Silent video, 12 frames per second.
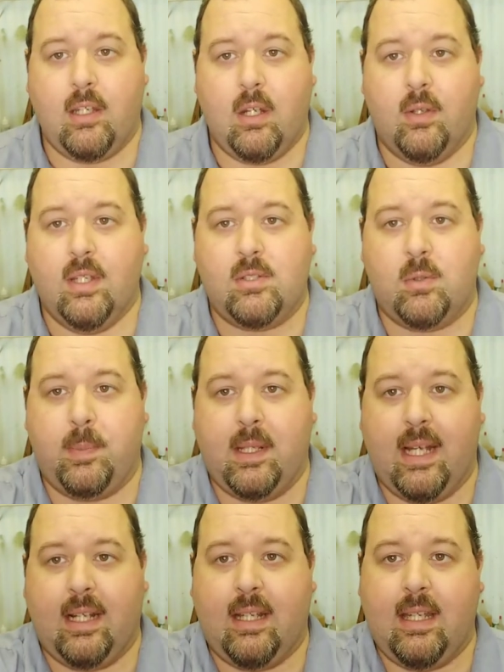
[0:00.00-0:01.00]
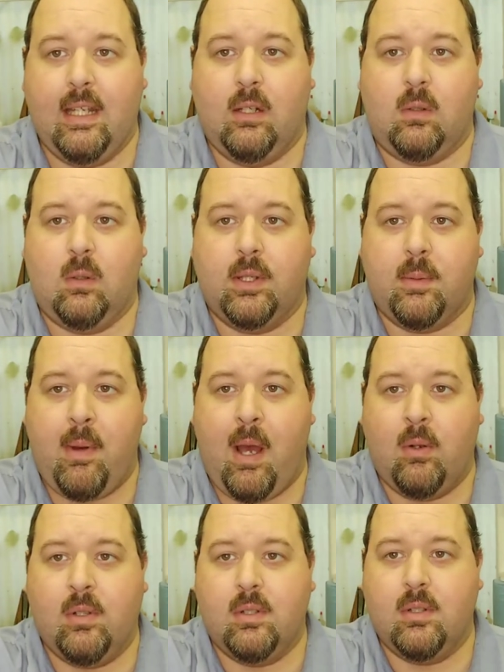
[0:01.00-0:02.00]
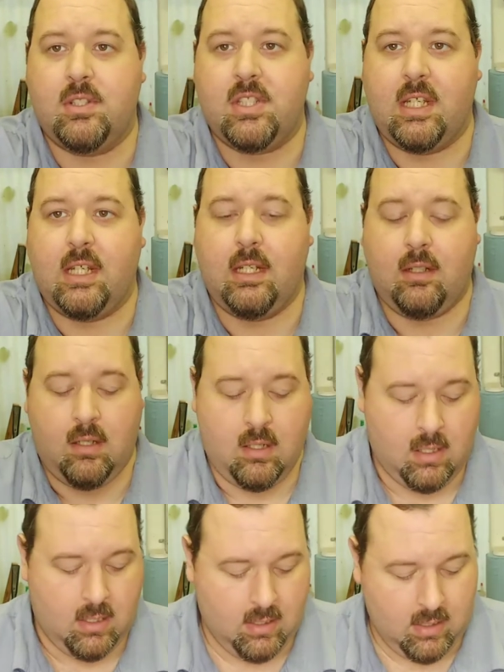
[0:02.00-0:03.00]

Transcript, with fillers: You know, this will be like the eagle with the mountain scene.